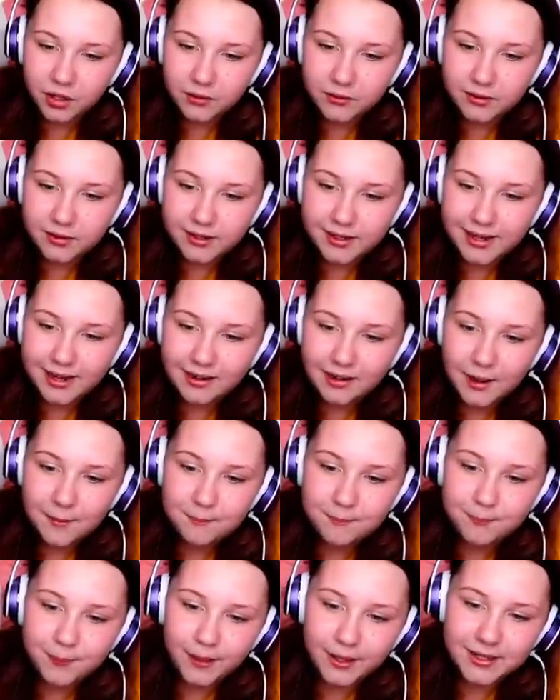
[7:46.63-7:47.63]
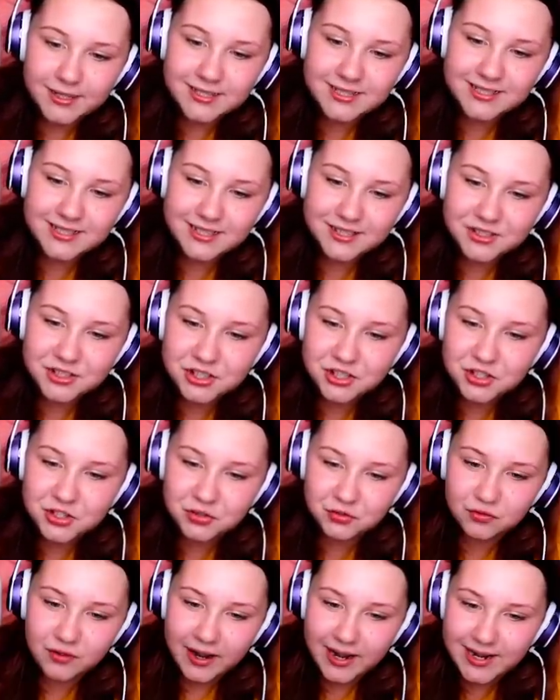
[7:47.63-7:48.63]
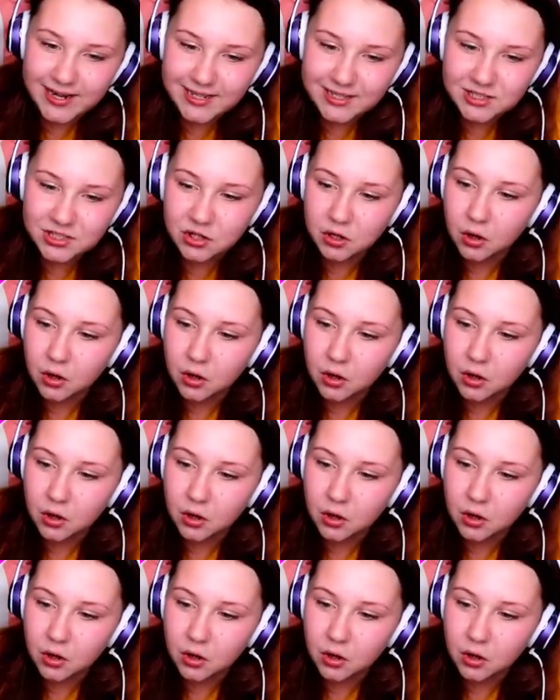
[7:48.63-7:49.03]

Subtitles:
I'm gonna get like busted straight